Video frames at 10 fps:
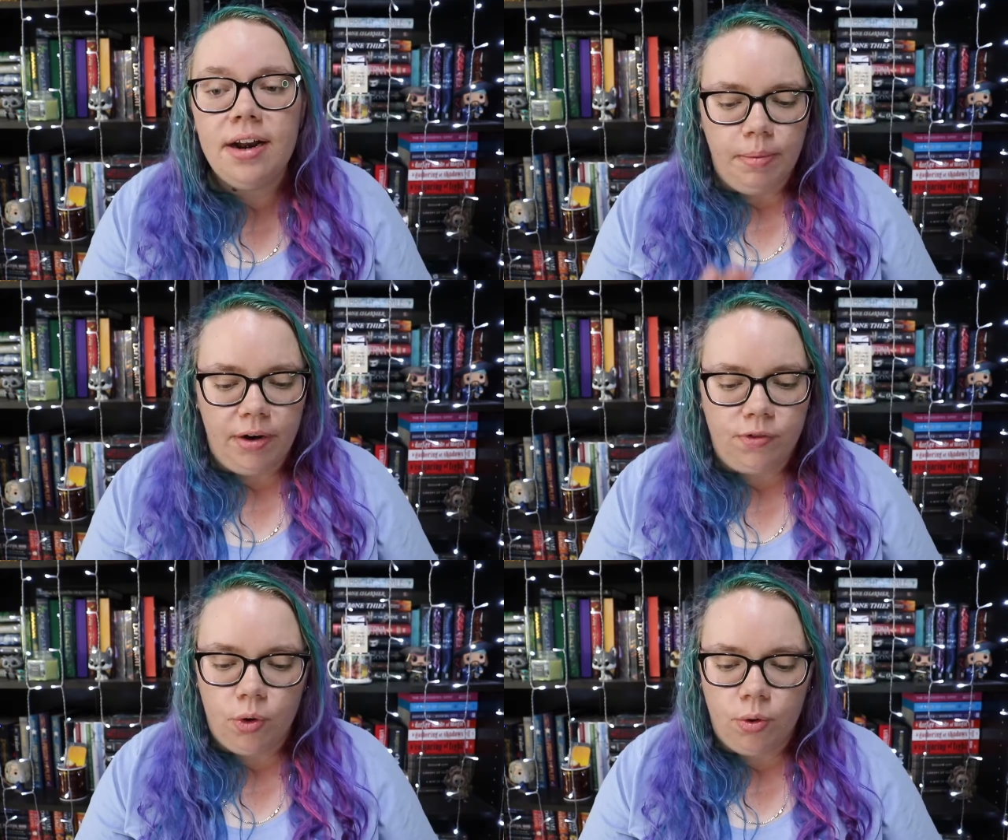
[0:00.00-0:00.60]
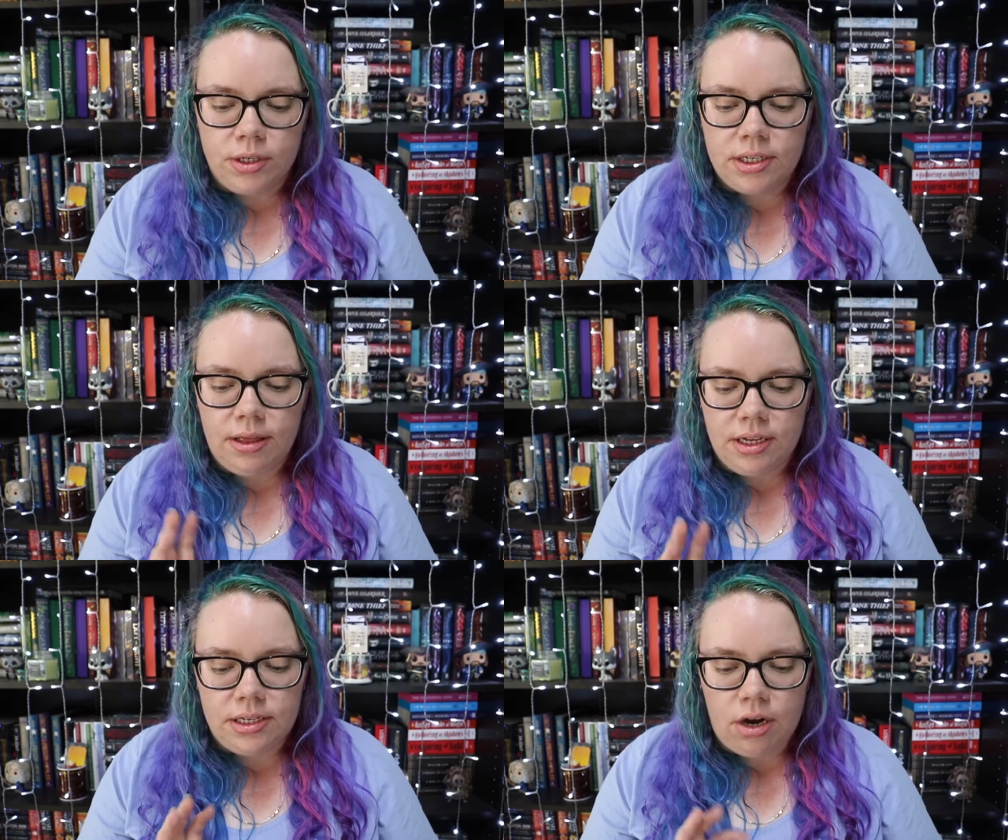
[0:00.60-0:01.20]
But of course,
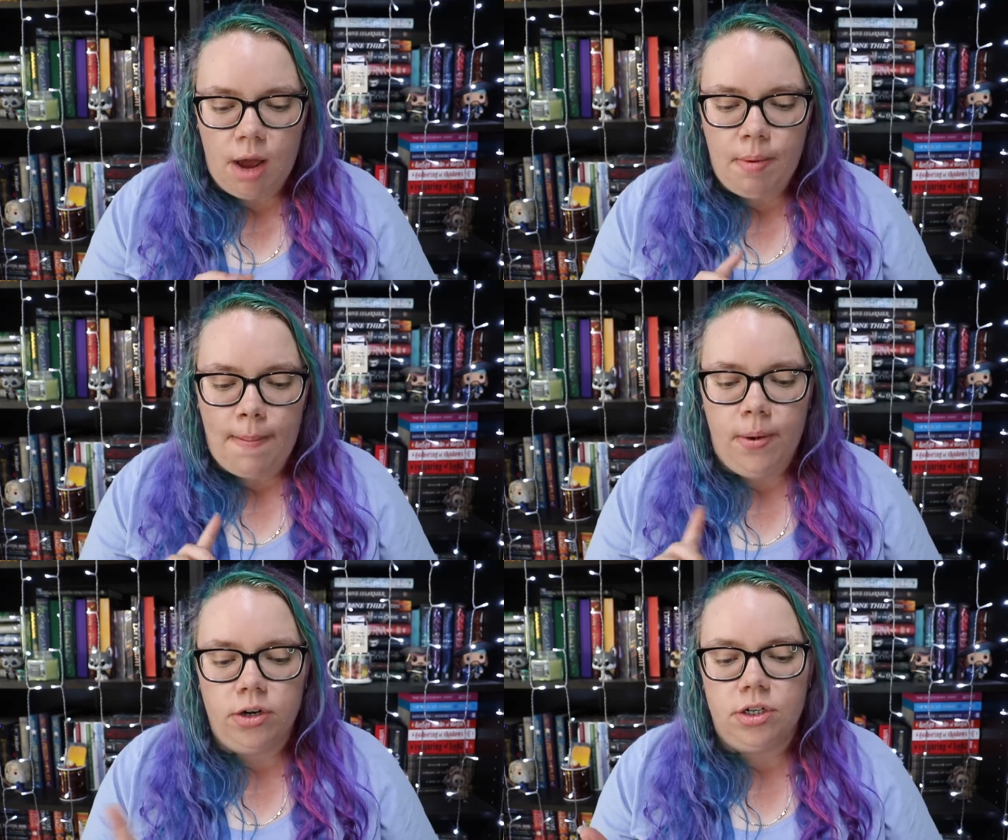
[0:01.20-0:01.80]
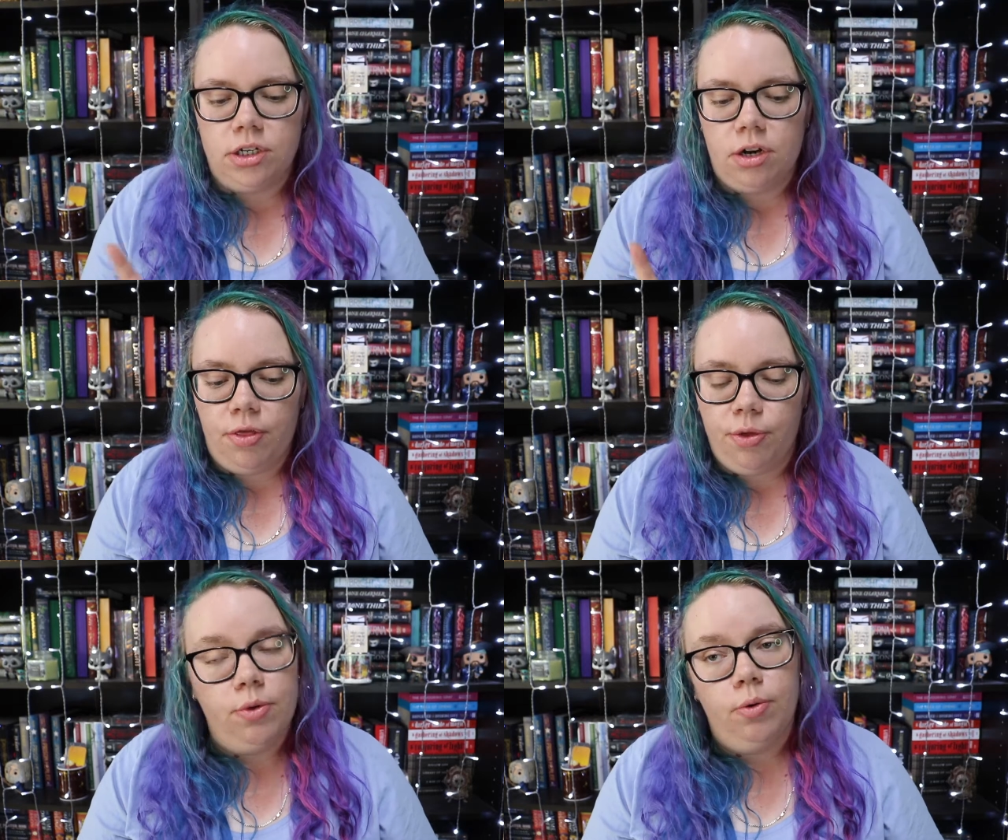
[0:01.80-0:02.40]
this time I purchased
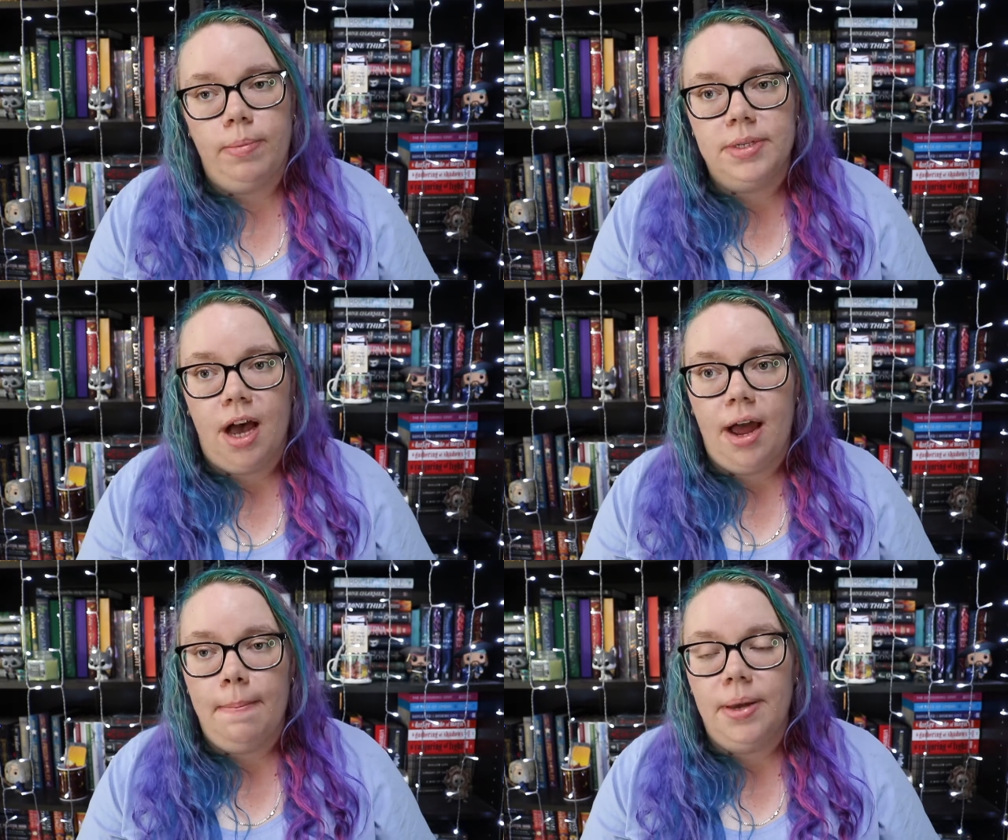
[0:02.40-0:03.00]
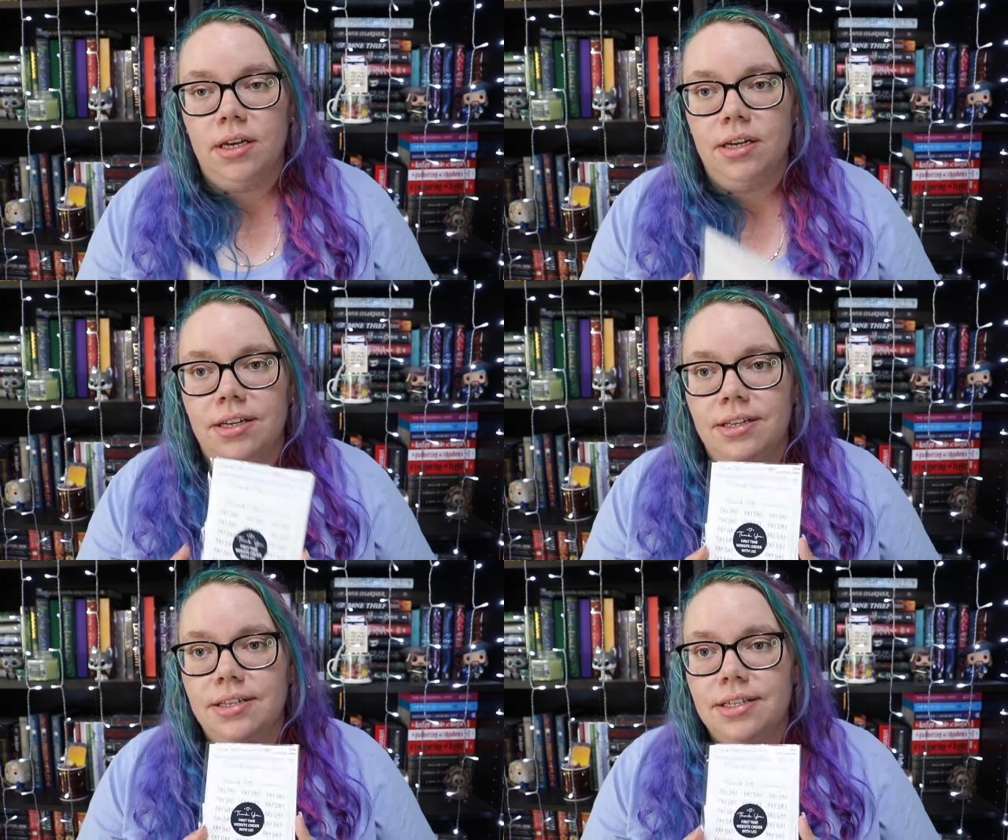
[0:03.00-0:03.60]
through the website
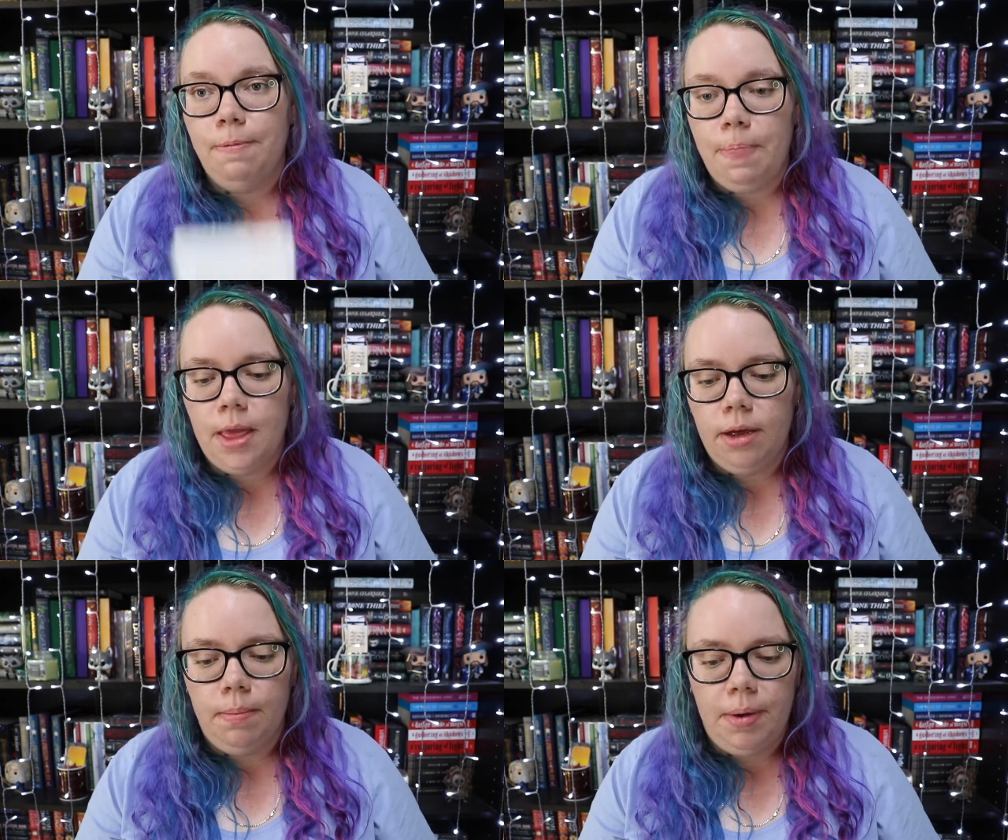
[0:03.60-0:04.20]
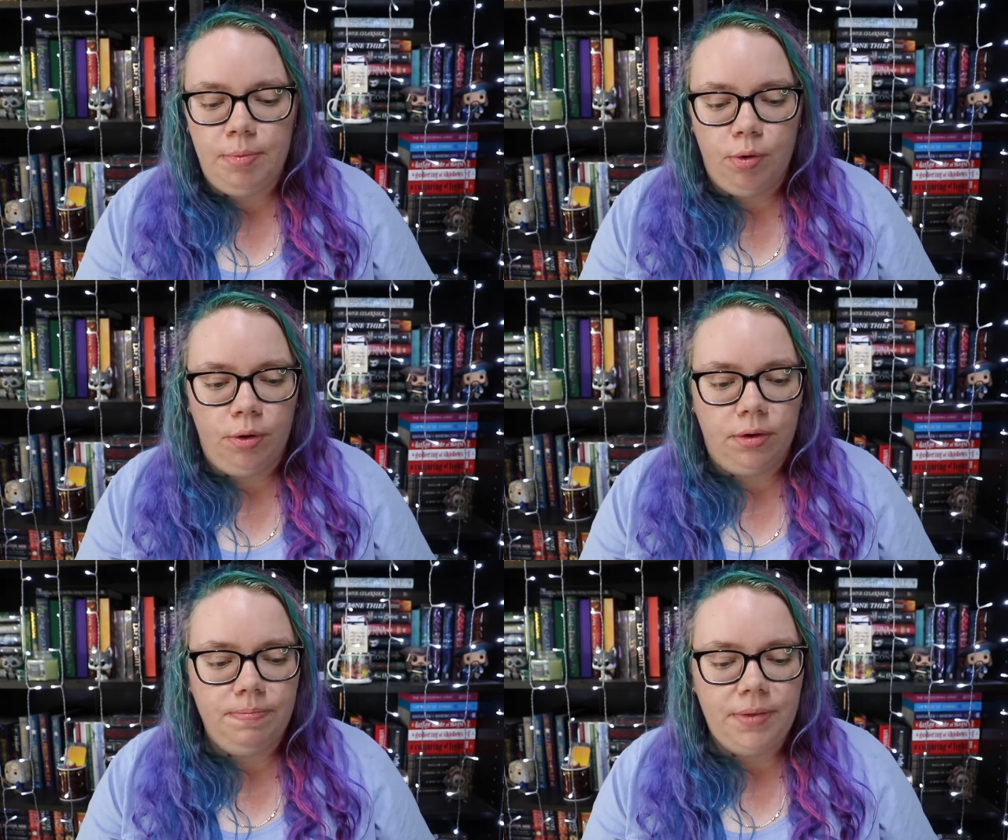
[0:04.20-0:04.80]
because people,